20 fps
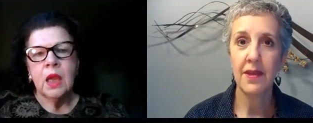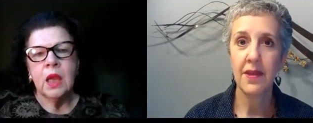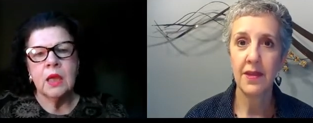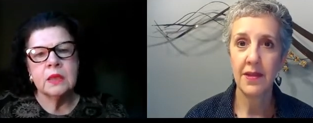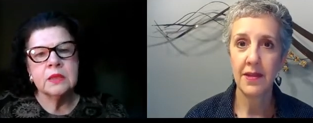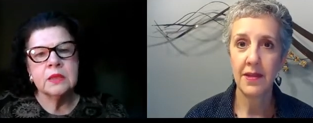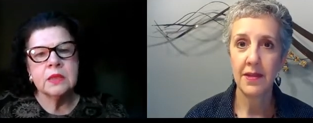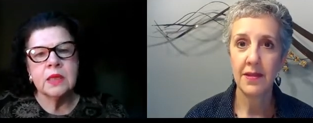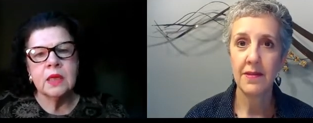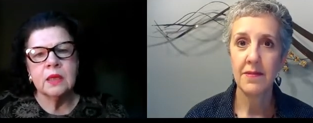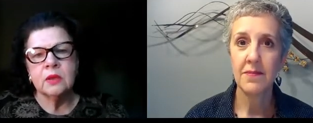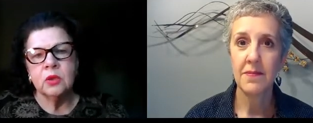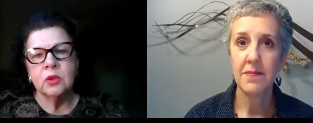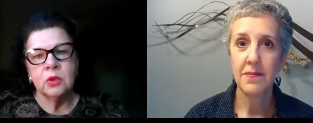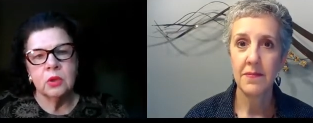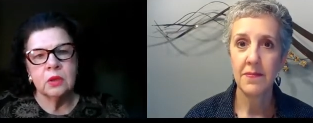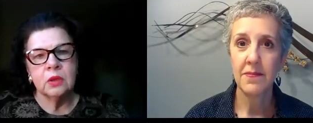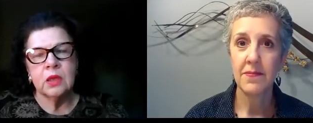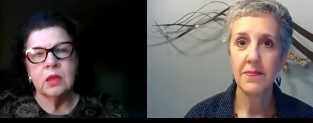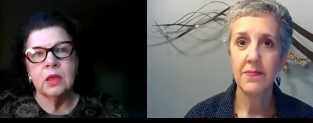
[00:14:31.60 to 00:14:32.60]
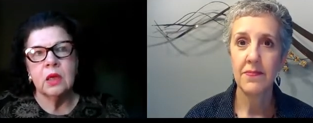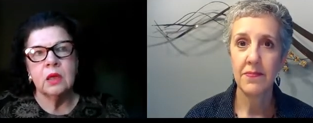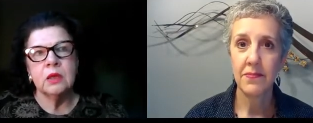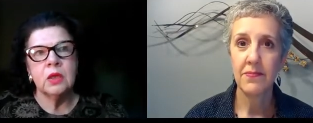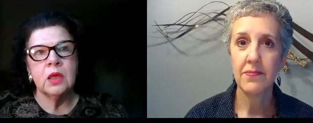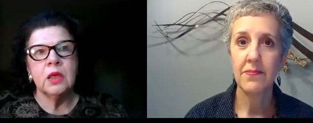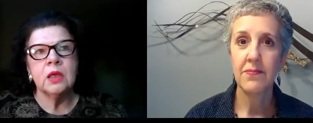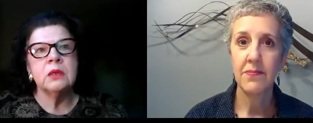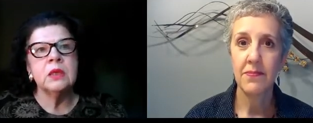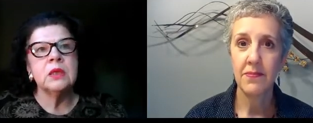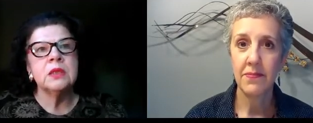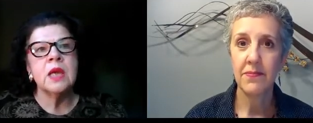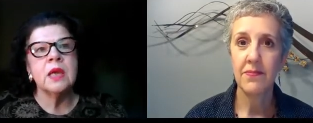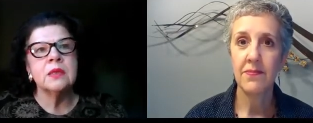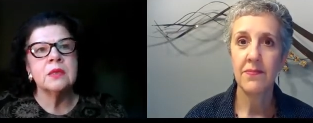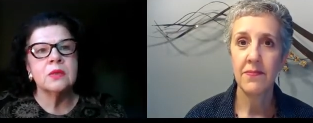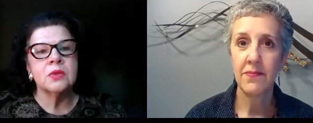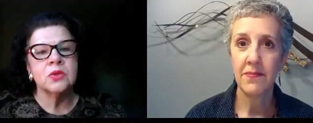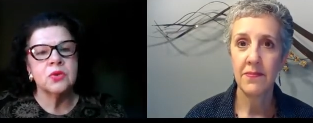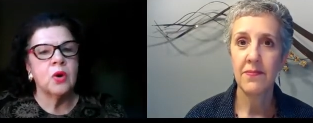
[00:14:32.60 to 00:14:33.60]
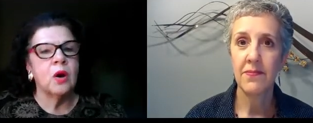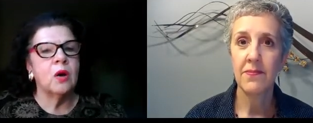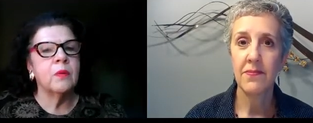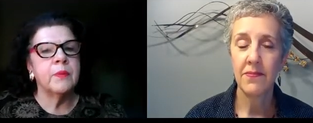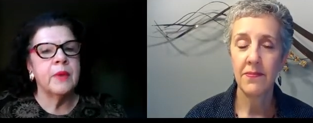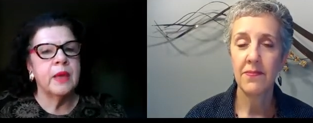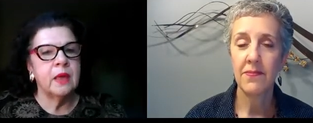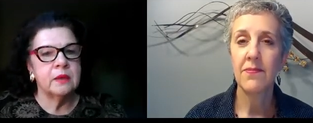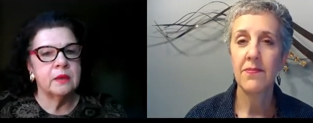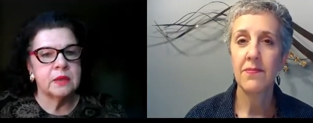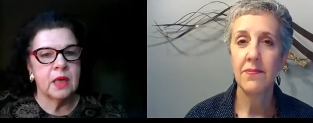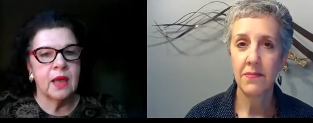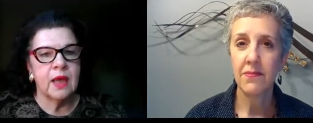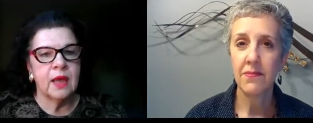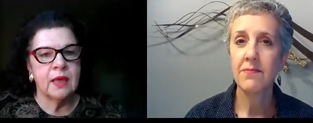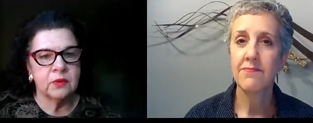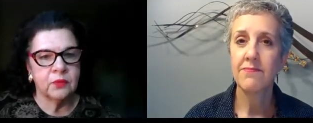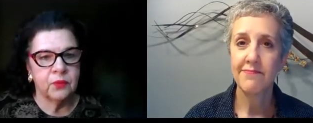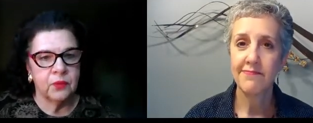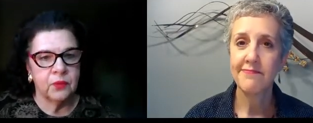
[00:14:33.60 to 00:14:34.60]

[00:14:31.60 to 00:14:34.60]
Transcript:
Speaker 1: and said look it takes a strong man to ask